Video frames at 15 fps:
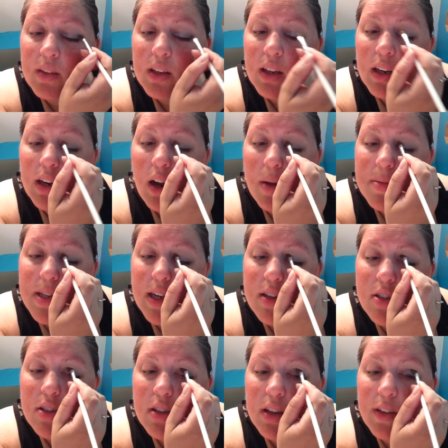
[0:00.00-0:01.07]
And it comes
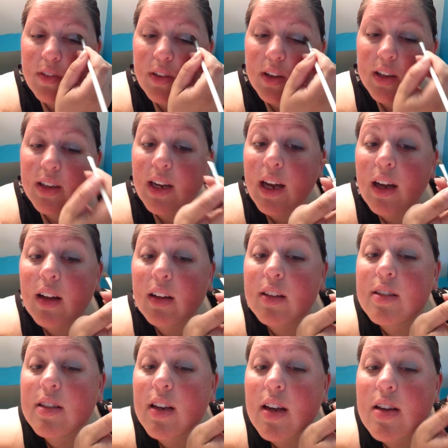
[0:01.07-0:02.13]
out, if you can tell,
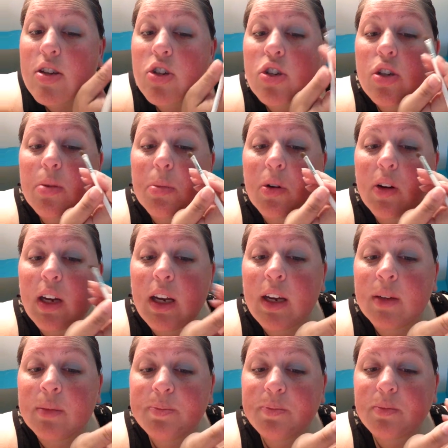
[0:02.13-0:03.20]
it's a nice
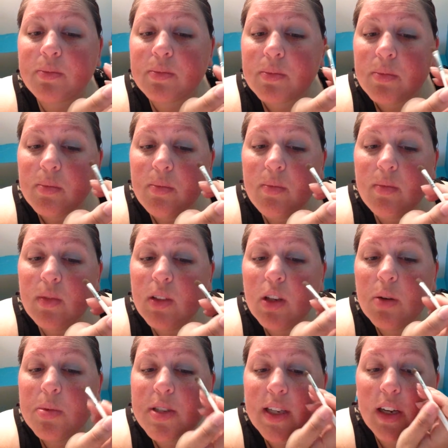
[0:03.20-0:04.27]
shimmery,
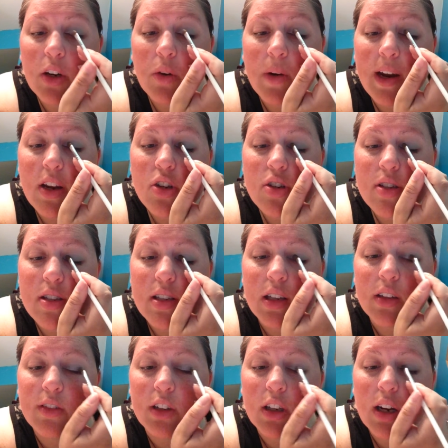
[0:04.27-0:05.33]
almost like a grayish
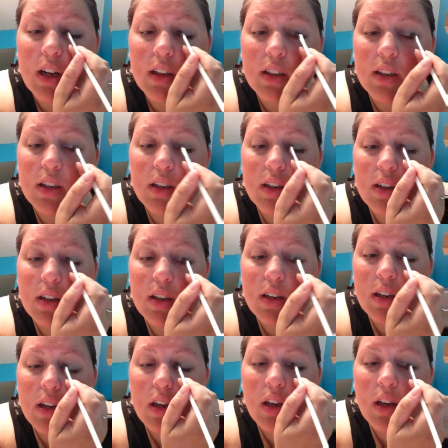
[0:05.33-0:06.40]
silver color.
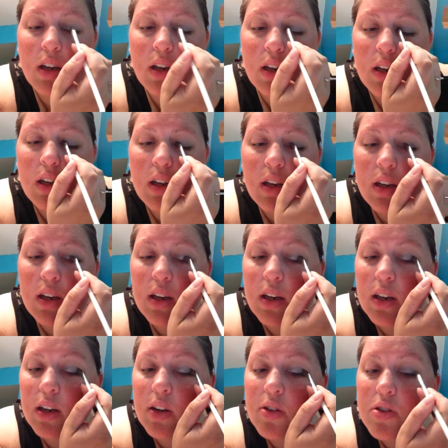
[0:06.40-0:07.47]
And
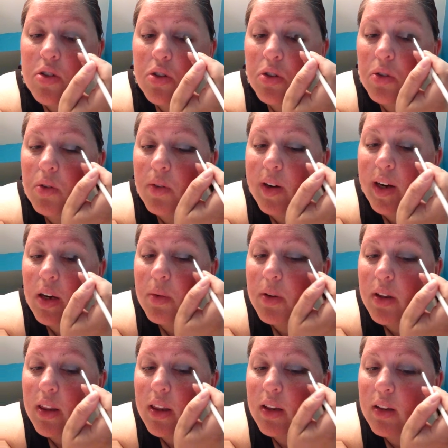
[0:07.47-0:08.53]
it goes great
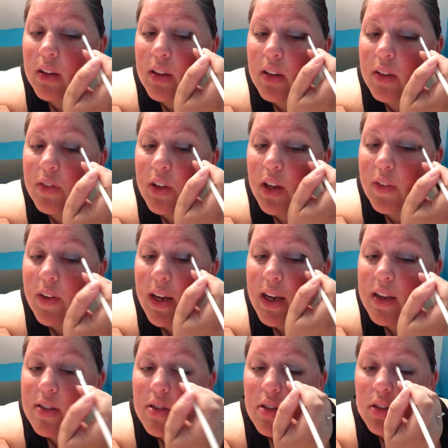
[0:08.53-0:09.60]
with, if you have
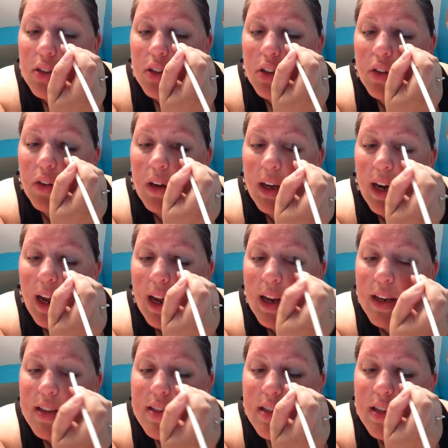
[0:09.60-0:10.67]
hazel or green
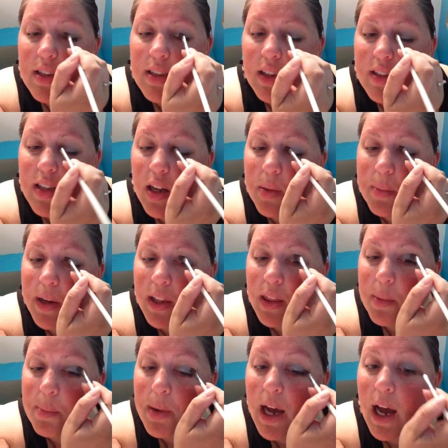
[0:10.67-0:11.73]
eyes, it does help make
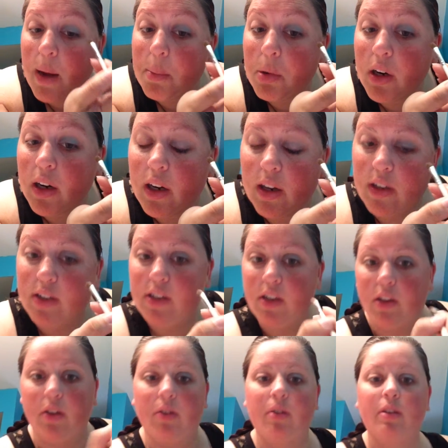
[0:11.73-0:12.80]
them pop pretty good
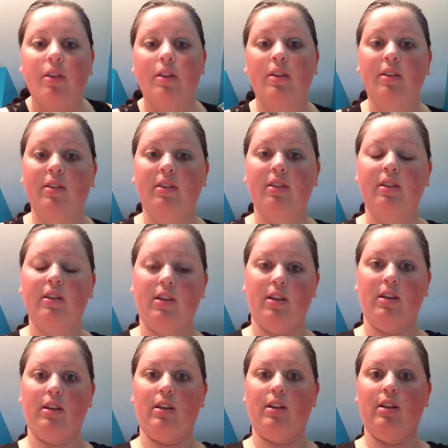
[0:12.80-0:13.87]
too.
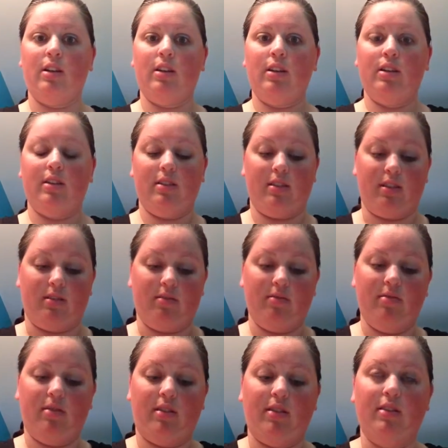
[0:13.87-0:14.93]

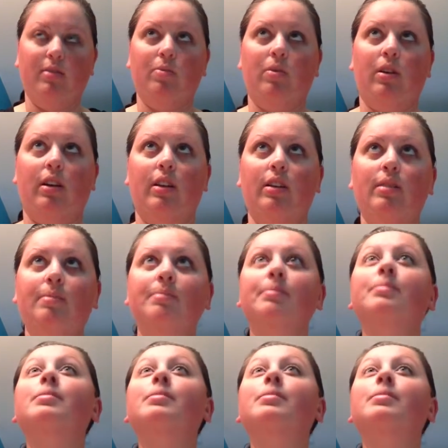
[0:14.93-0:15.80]
So there's one.